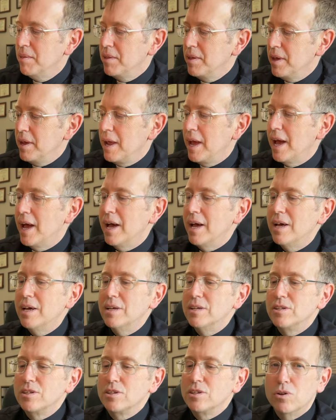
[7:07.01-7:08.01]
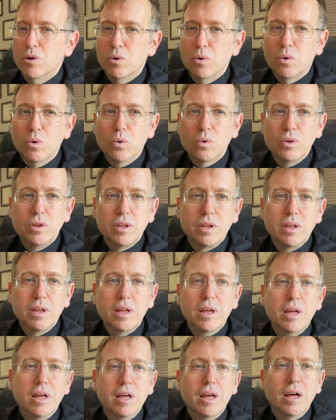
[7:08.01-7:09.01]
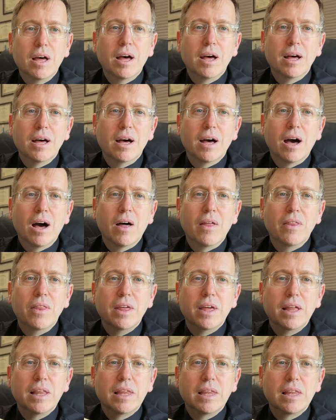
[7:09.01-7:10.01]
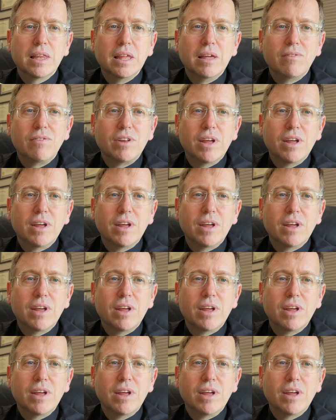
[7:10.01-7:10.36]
It has gold on the leafed